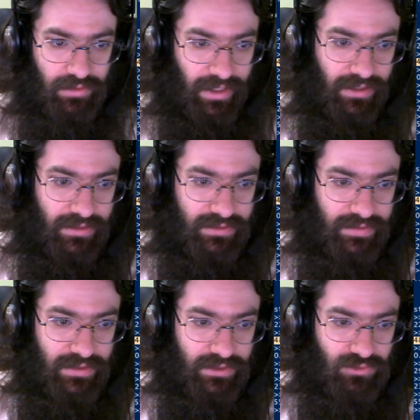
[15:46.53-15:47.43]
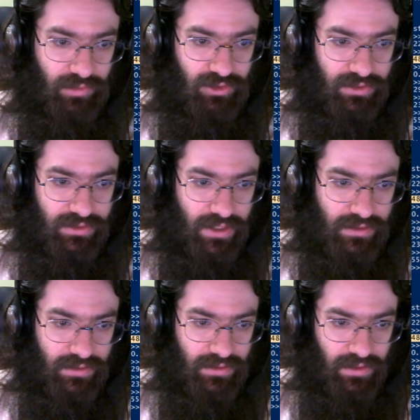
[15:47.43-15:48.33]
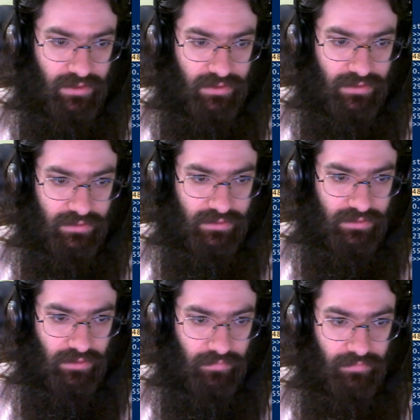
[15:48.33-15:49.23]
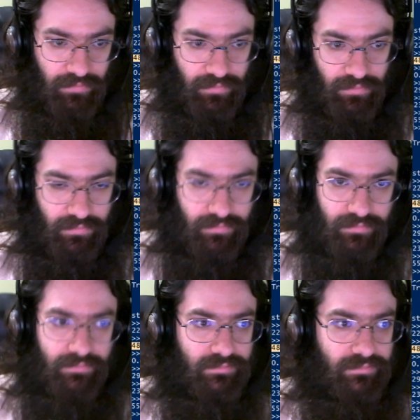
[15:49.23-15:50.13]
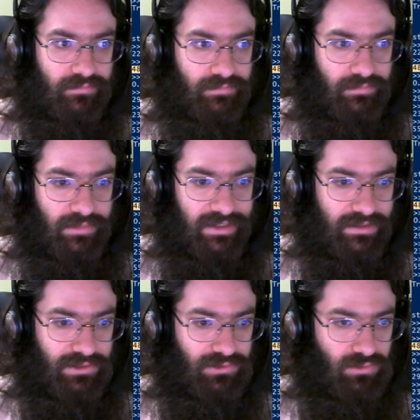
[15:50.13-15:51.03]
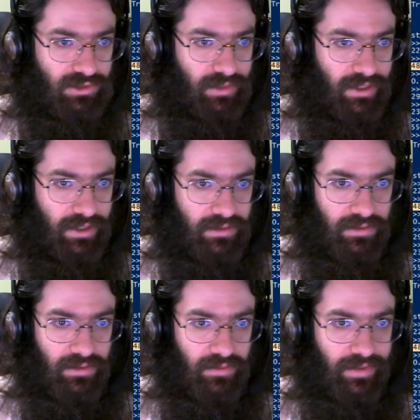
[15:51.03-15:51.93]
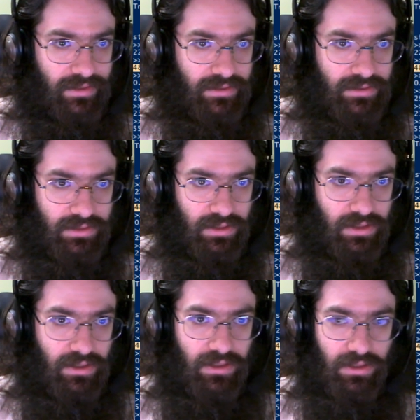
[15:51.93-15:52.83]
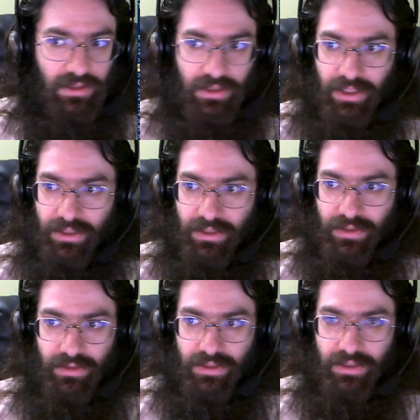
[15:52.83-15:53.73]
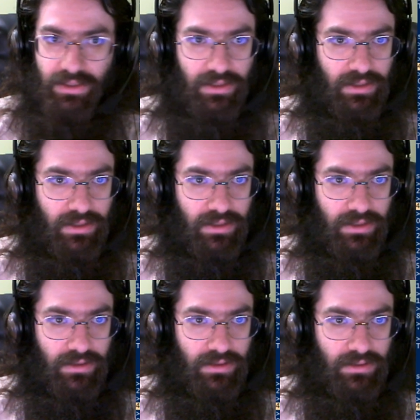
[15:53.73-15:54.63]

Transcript: As the description says, some easy to explain things like the